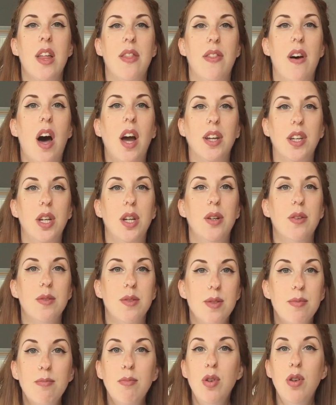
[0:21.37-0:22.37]
that I
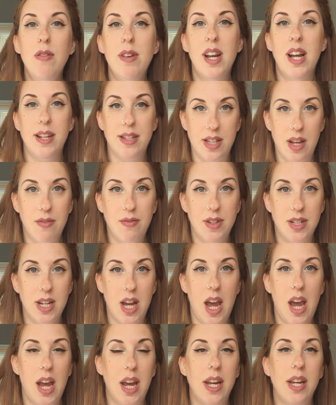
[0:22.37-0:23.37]
use more or less every
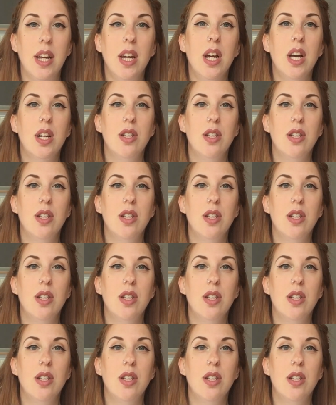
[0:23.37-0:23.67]
day